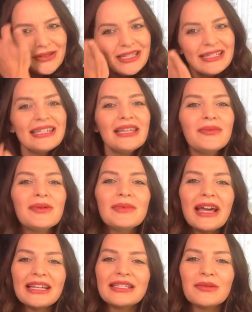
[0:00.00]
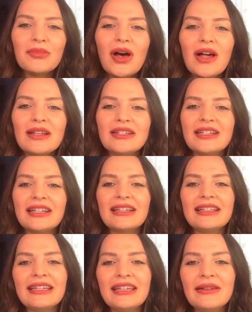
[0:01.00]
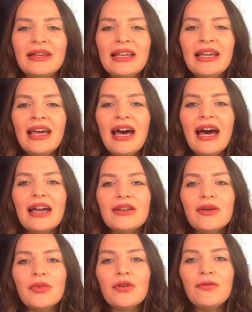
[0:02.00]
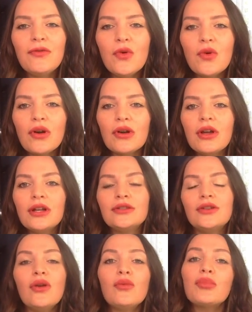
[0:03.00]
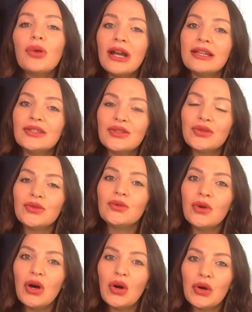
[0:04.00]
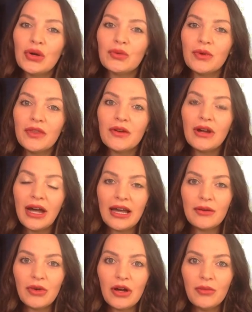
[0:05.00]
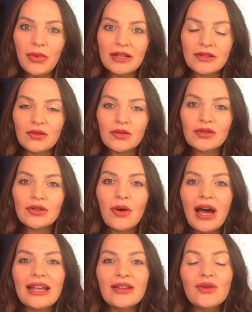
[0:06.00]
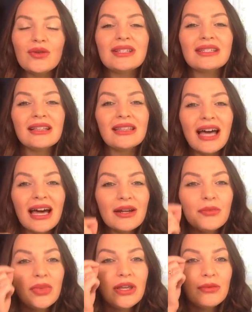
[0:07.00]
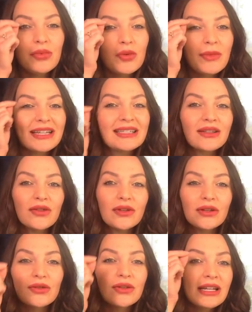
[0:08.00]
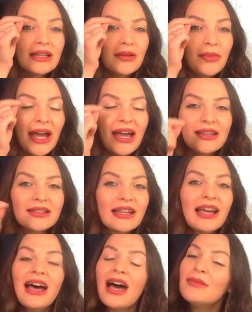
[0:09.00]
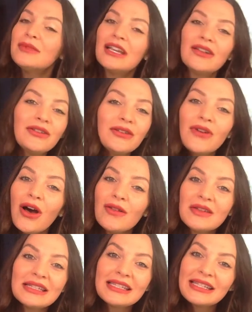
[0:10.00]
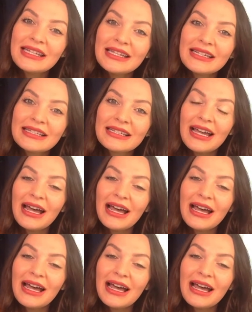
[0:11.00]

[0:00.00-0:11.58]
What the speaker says: just keep them nice and polished and clean. Number 4, don't press too hard with your eyebrow pencil. So I notice a lot of people, myself included in the past, I'm telling you all these things